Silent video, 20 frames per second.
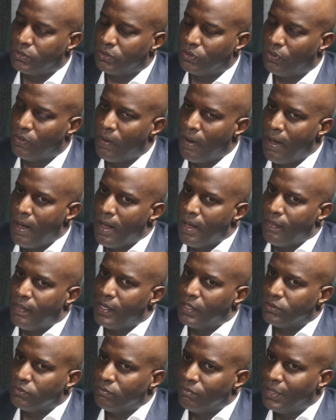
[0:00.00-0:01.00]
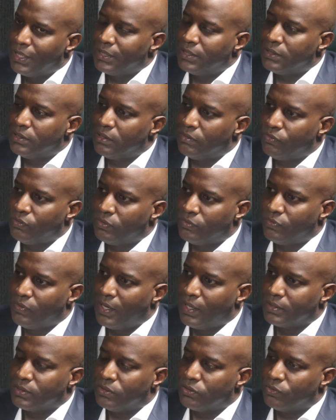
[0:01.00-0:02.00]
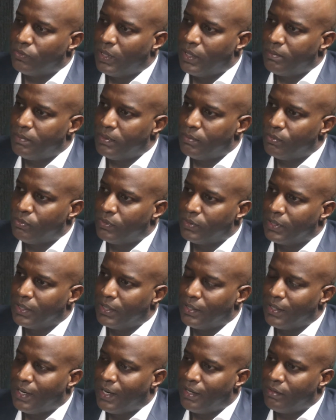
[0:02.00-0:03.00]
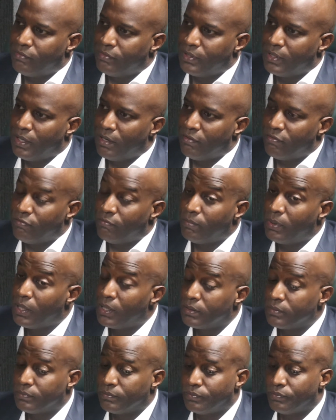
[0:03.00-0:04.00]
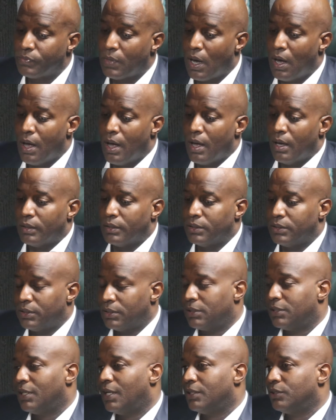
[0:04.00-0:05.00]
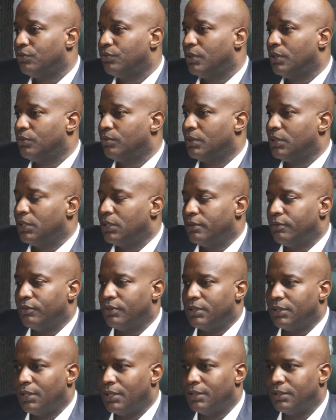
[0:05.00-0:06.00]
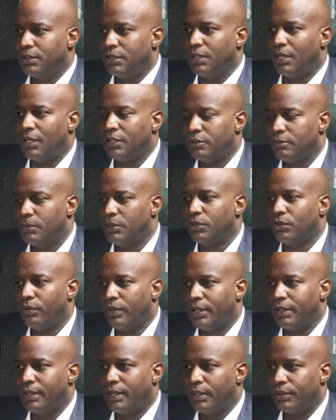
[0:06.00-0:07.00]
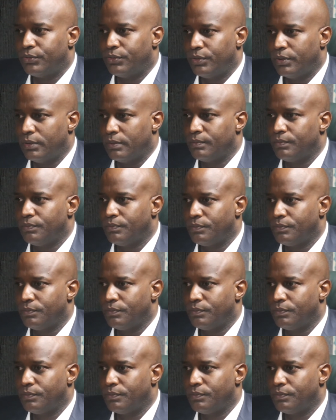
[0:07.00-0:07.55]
So there's many different factors why people would get IVF, but the success rate with this facility has been great, actually.